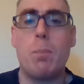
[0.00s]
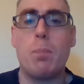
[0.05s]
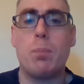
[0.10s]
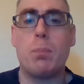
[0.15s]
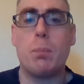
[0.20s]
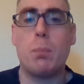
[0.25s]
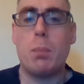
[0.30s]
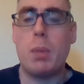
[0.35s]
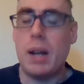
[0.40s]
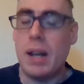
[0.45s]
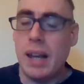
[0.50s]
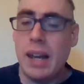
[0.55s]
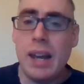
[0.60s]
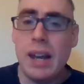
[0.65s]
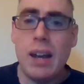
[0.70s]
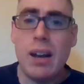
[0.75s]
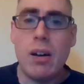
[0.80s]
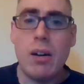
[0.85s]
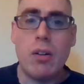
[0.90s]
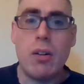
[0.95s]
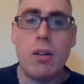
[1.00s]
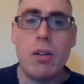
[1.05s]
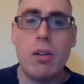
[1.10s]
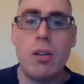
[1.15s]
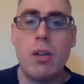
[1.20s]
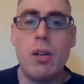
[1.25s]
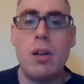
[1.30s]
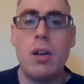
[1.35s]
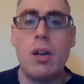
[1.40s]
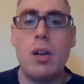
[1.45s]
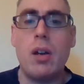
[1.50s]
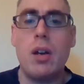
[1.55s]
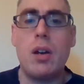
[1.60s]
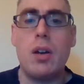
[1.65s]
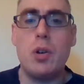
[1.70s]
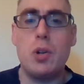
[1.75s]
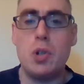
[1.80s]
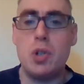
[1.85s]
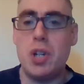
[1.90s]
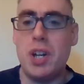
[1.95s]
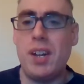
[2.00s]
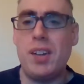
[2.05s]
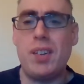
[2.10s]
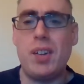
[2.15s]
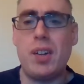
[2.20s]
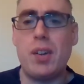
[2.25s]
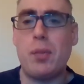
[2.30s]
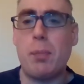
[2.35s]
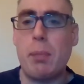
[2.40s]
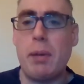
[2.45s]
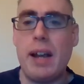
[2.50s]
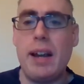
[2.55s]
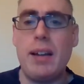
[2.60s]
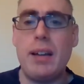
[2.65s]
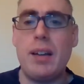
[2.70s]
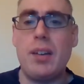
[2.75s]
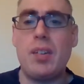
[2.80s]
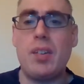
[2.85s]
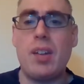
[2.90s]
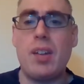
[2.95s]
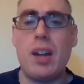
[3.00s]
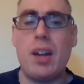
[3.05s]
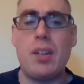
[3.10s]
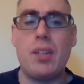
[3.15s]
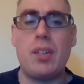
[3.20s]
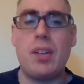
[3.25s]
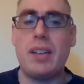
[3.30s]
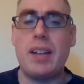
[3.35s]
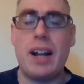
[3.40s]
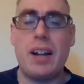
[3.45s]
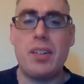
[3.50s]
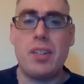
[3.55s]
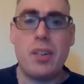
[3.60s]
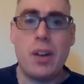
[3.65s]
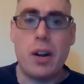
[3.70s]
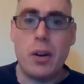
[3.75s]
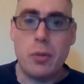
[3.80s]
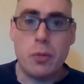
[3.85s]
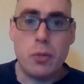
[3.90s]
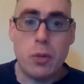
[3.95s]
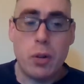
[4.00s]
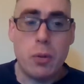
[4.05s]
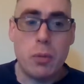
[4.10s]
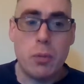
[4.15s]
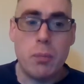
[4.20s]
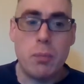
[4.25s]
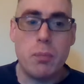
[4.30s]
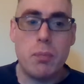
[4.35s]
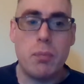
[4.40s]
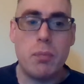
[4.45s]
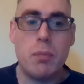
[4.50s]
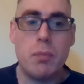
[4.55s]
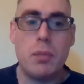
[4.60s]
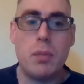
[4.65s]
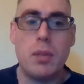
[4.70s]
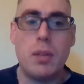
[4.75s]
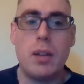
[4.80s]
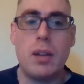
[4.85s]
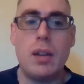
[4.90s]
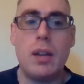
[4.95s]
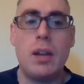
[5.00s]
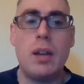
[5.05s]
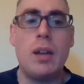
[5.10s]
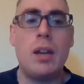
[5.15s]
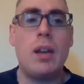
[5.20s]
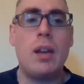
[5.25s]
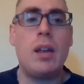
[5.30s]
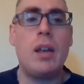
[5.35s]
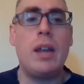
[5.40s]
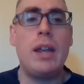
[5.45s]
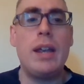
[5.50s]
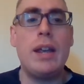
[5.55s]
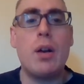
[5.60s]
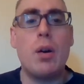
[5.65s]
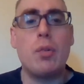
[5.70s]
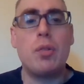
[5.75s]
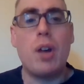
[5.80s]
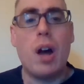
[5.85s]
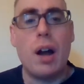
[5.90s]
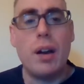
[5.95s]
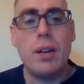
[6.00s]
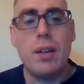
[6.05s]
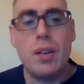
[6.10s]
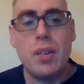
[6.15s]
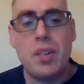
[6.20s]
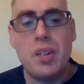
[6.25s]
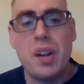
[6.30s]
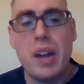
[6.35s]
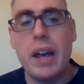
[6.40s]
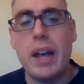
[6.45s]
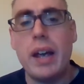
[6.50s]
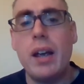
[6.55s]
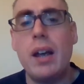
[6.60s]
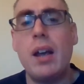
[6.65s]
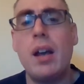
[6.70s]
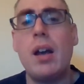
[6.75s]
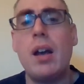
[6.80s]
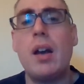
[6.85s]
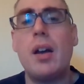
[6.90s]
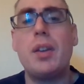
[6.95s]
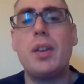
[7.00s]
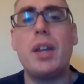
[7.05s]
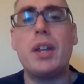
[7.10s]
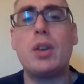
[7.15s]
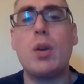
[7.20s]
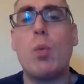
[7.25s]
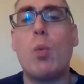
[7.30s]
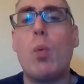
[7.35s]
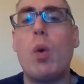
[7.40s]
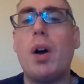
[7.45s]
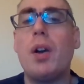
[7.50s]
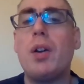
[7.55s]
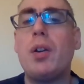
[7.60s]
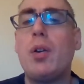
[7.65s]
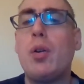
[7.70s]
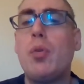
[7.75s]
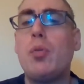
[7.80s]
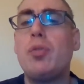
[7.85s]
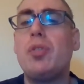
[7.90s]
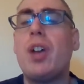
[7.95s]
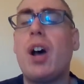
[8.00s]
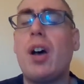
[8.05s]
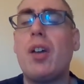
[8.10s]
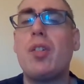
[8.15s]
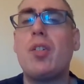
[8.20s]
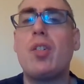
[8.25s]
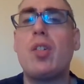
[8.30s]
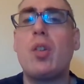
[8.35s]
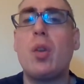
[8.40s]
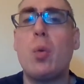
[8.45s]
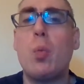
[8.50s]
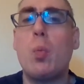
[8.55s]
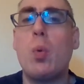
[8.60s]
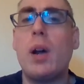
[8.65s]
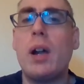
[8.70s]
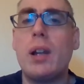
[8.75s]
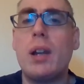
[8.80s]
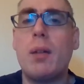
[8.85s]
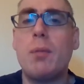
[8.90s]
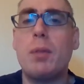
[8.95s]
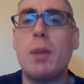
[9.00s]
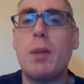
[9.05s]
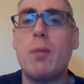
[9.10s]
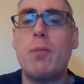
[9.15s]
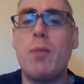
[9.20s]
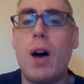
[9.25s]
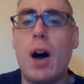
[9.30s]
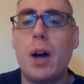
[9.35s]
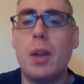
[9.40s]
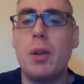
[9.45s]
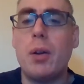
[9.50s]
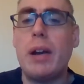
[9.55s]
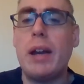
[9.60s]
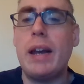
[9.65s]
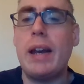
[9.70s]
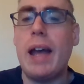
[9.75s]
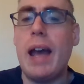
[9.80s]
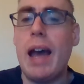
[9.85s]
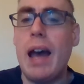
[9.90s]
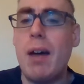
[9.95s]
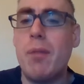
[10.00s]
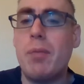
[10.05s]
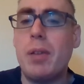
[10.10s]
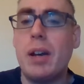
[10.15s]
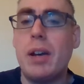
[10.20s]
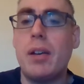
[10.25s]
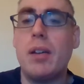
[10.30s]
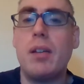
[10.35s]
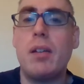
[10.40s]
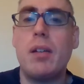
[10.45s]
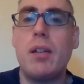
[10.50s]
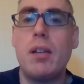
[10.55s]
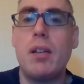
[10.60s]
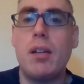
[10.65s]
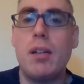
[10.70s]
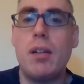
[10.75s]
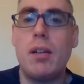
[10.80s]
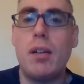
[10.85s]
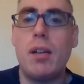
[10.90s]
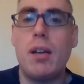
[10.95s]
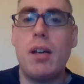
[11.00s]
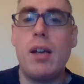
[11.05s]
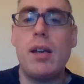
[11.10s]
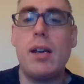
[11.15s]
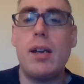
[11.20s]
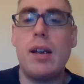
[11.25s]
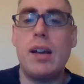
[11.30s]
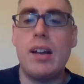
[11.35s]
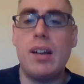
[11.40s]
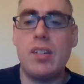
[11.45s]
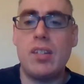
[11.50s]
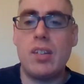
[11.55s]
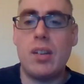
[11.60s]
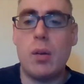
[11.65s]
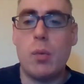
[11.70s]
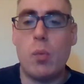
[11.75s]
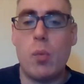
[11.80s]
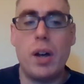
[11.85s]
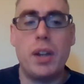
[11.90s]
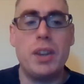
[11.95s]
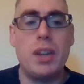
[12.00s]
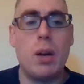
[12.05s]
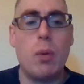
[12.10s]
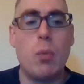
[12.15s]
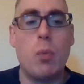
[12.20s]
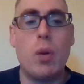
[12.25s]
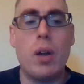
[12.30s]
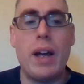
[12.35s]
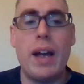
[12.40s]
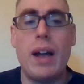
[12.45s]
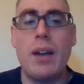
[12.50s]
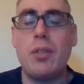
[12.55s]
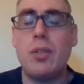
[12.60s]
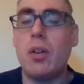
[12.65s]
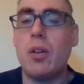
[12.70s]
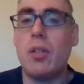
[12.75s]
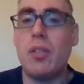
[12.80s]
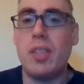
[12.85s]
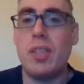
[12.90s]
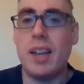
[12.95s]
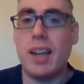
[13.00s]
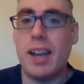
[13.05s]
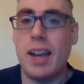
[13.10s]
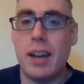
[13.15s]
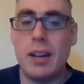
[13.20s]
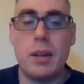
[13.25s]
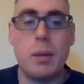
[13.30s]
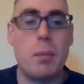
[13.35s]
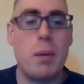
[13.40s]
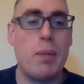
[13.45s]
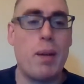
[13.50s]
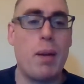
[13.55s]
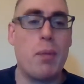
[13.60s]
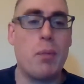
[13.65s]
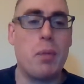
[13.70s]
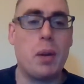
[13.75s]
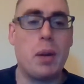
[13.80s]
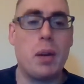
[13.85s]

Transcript: But here, Jesus plainly says that that's not true. He goes on to say that the one who does the will of the Father in heaven is the one that will enter the kingdom of heaven.